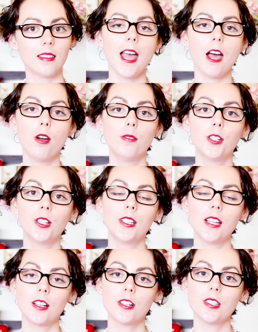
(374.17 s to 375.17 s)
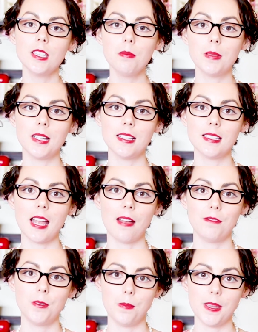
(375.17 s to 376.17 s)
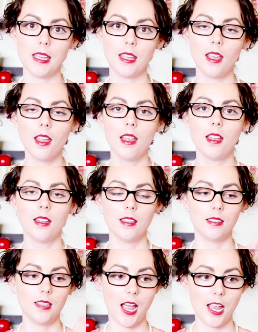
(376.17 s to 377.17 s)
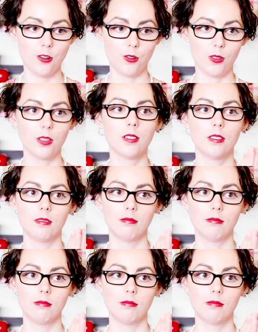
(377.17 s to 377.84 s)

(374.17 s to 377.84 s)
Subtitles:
However, her younger siblings have to be title,